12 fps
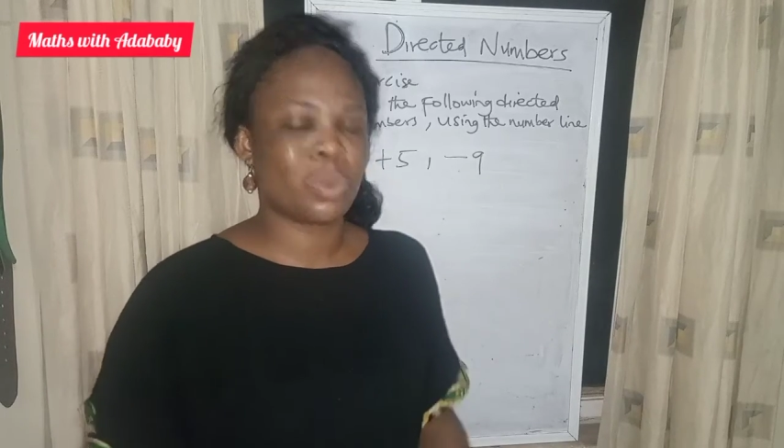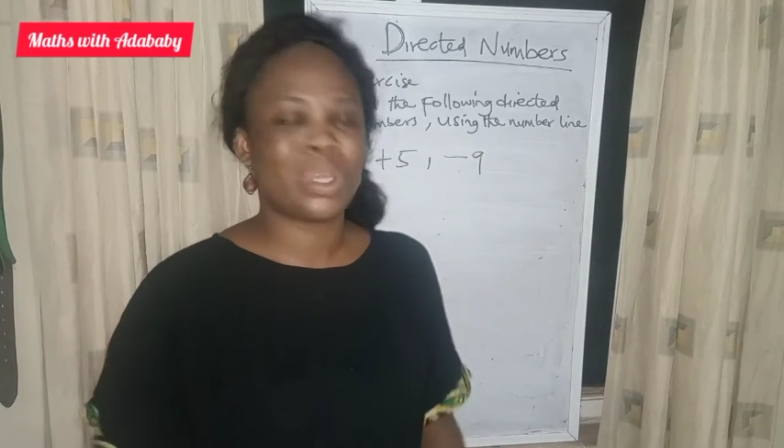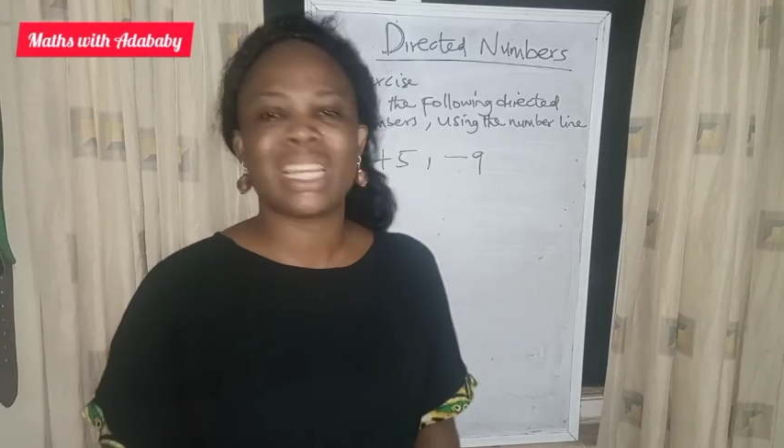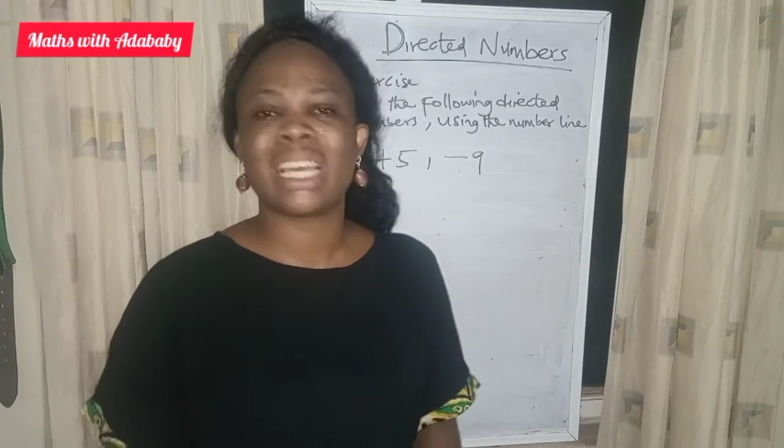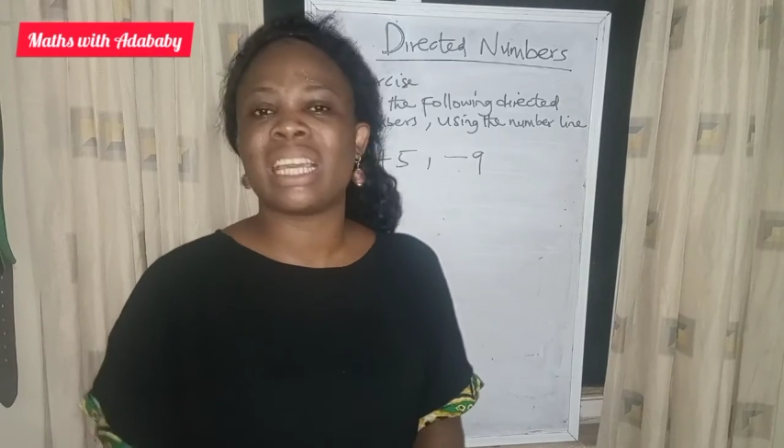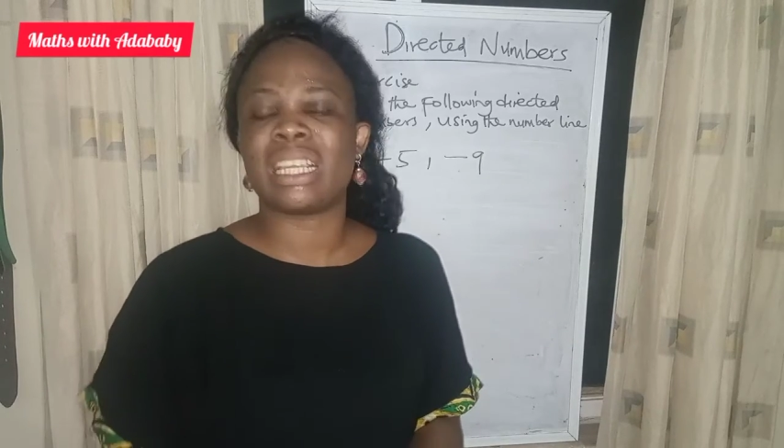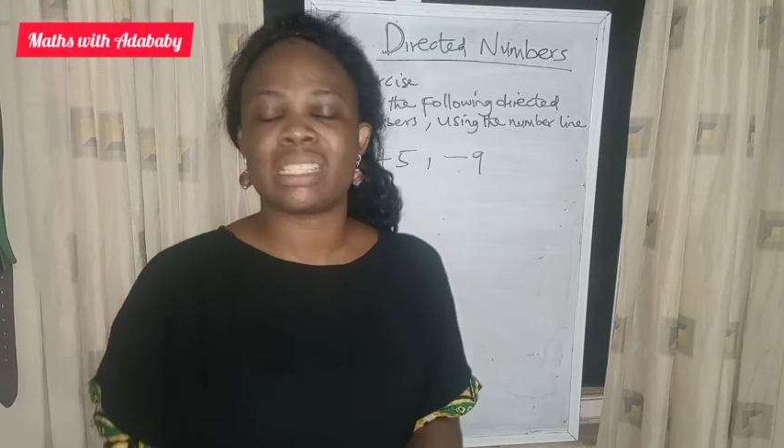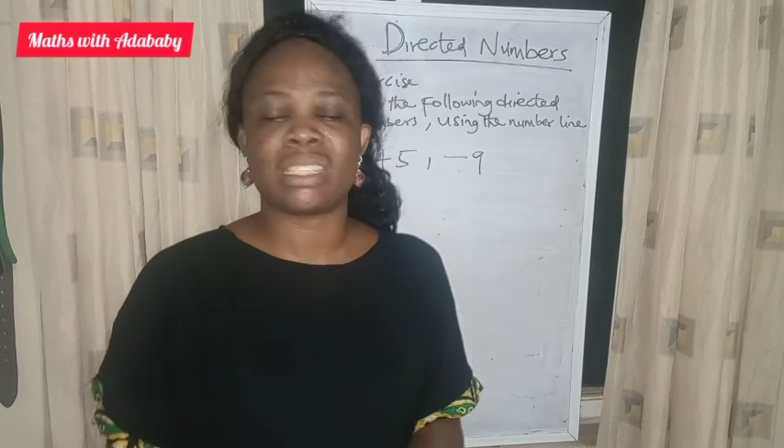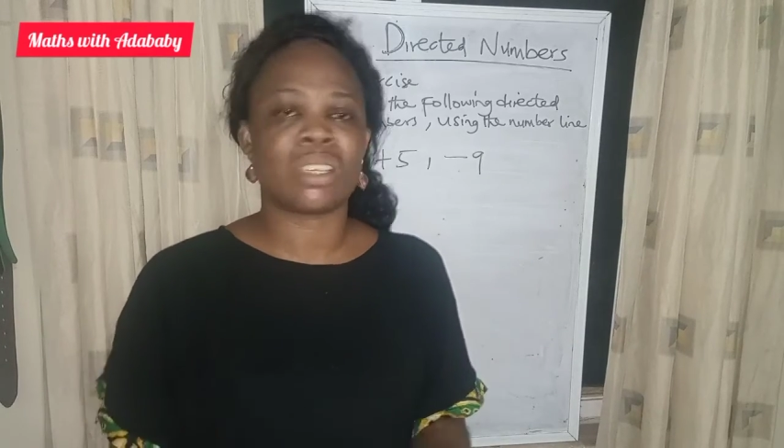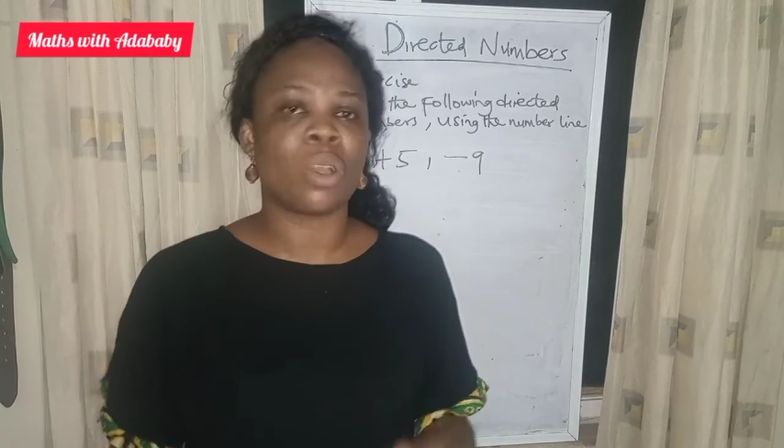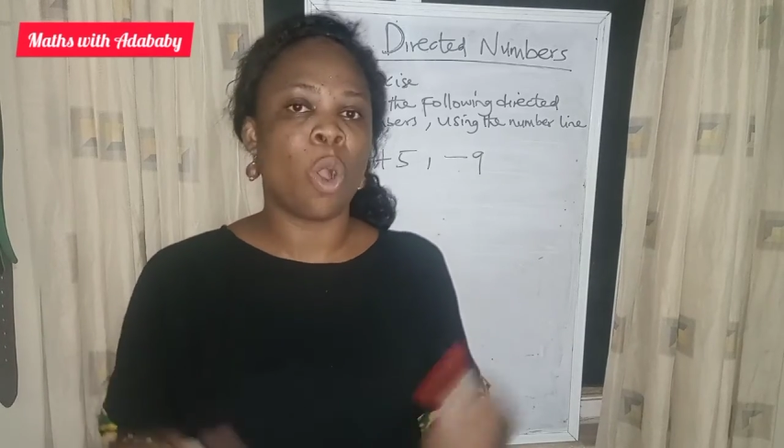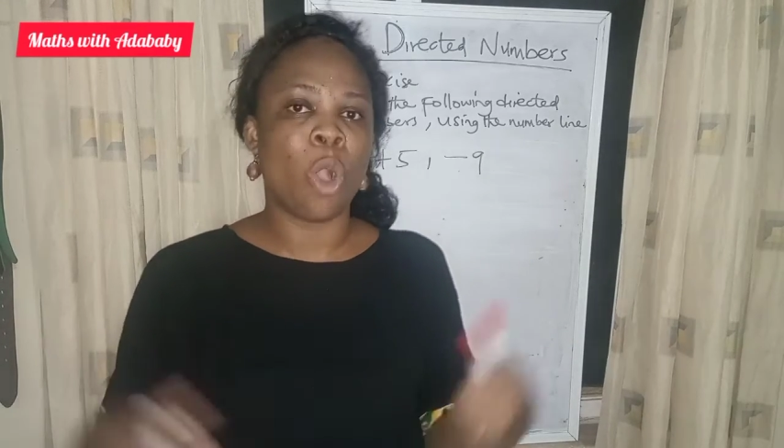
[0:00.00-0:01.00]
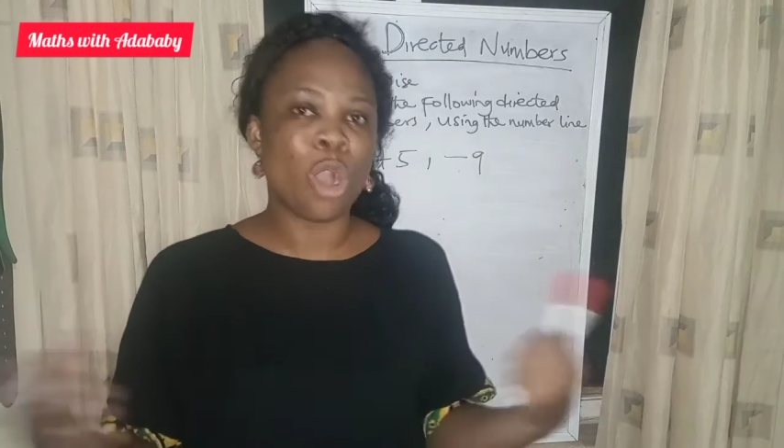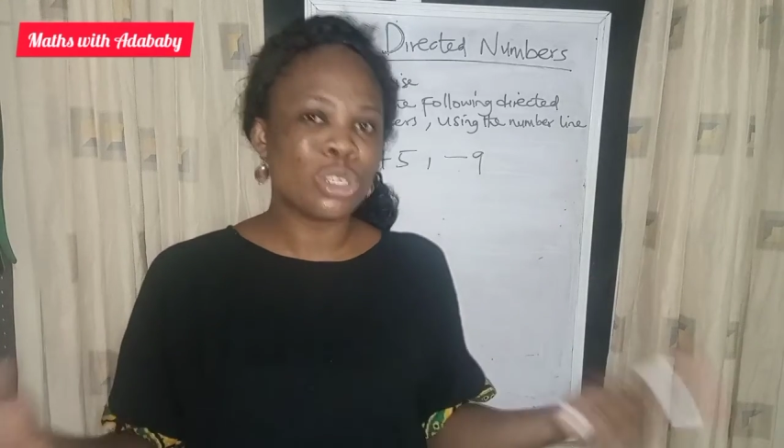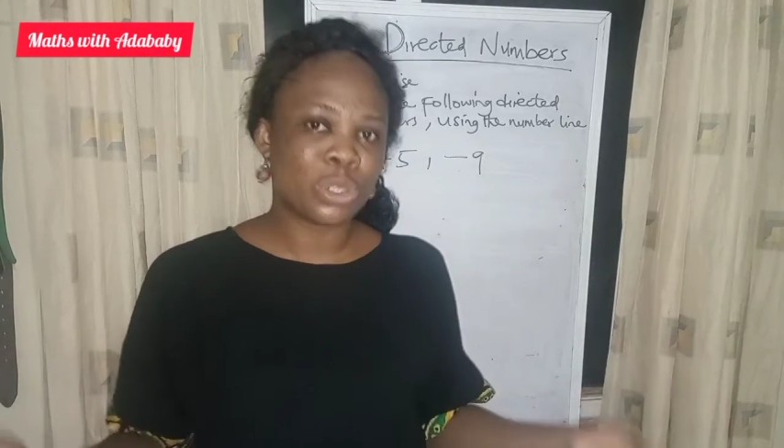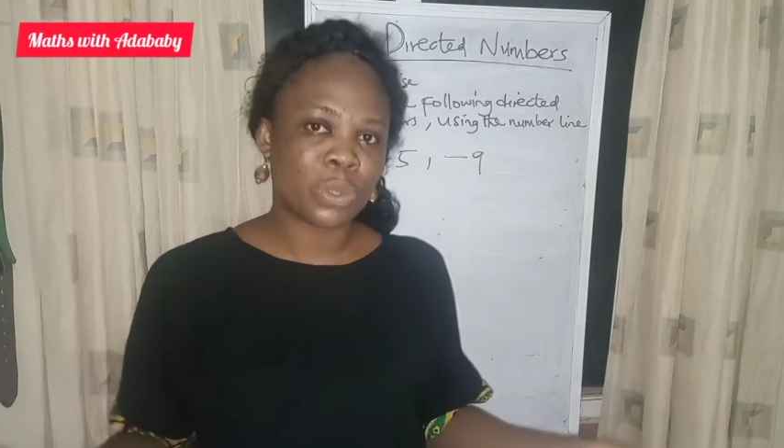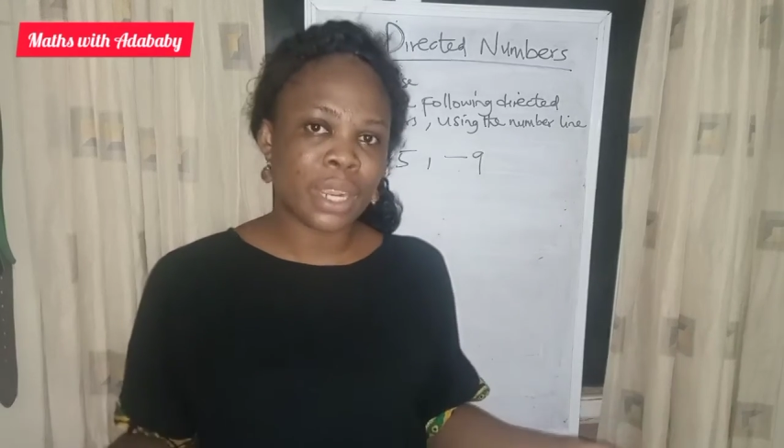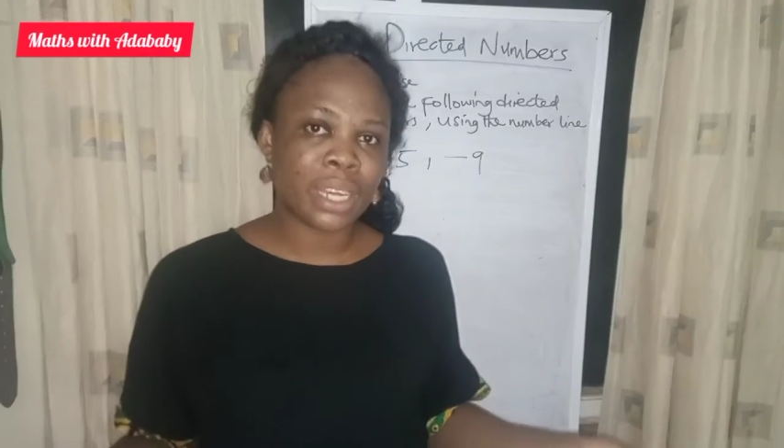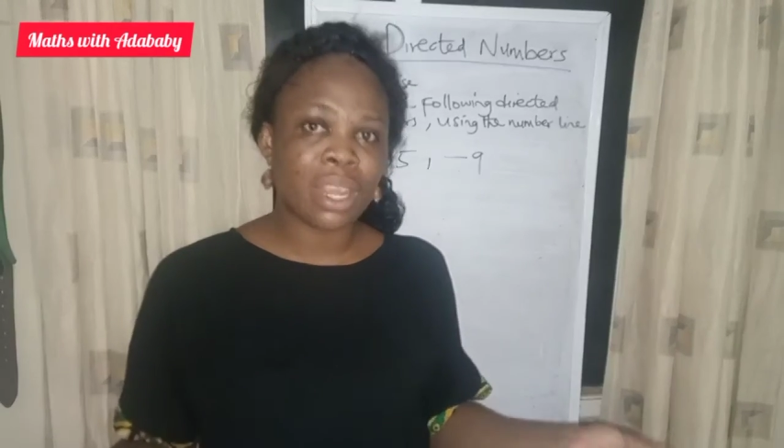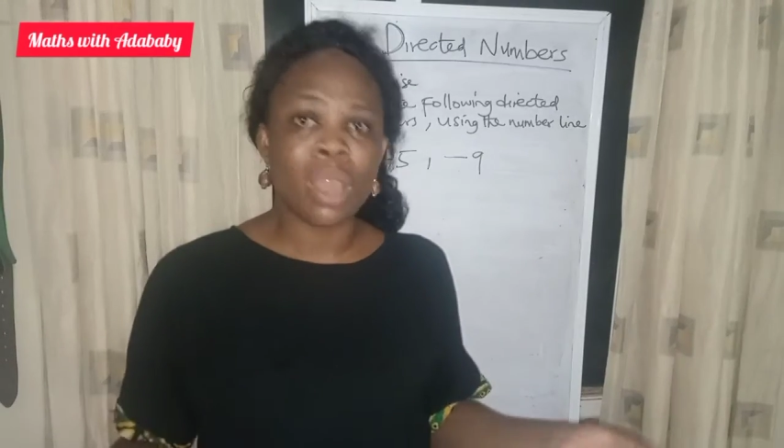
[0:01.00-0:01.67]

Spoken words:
whether it's 100,